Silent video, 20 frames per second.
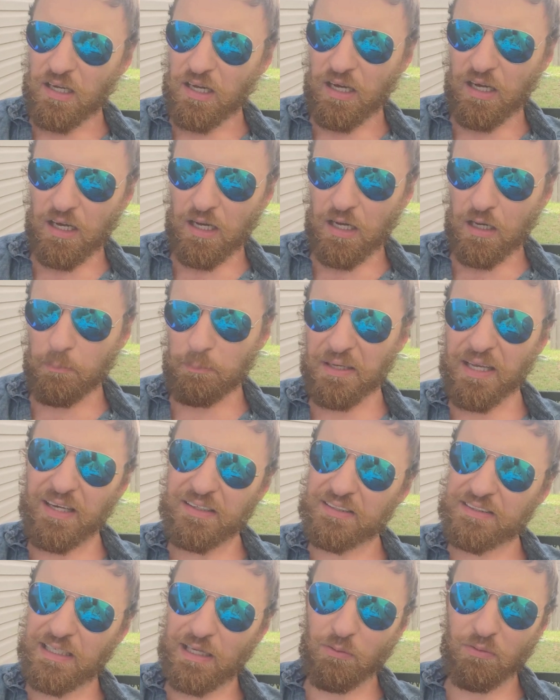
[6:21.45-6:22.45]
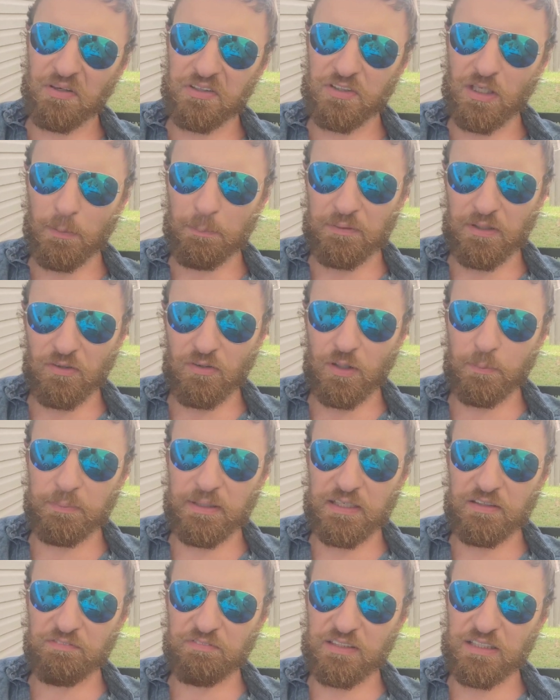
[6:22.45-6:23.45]
But yeah, I just kind of want to drop another
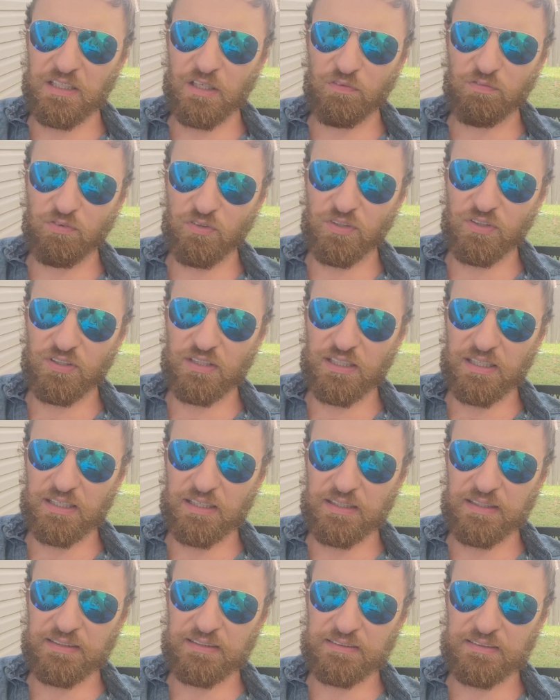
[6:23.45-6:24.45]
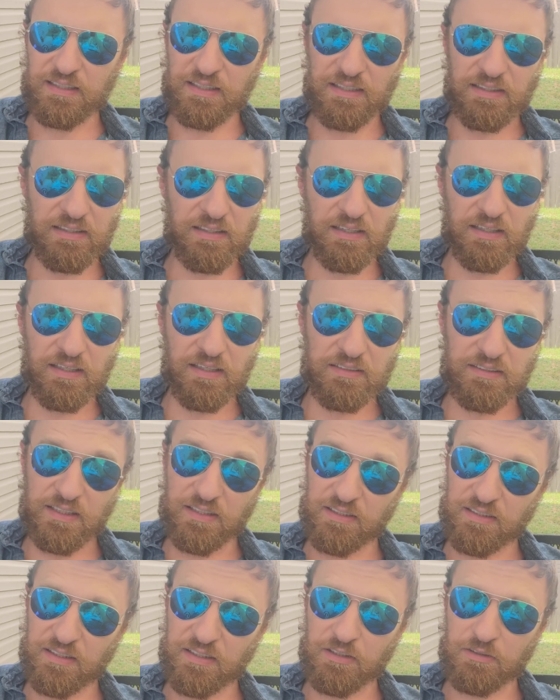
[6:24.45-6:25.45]
updated video for you guys, and
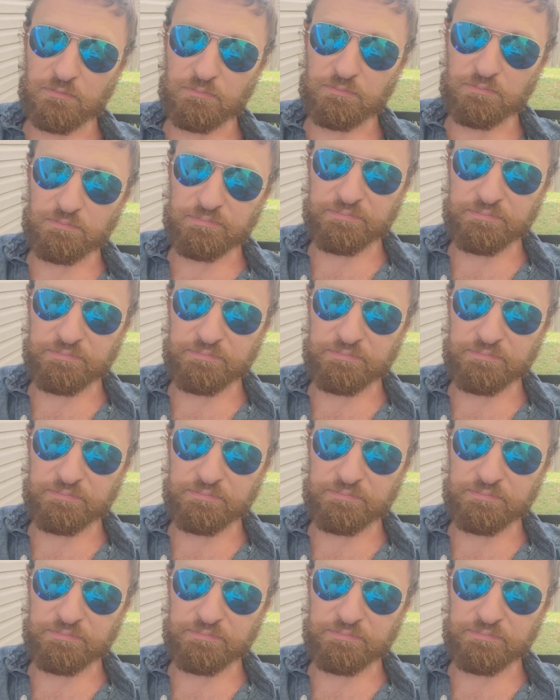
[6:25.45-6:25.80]
take care.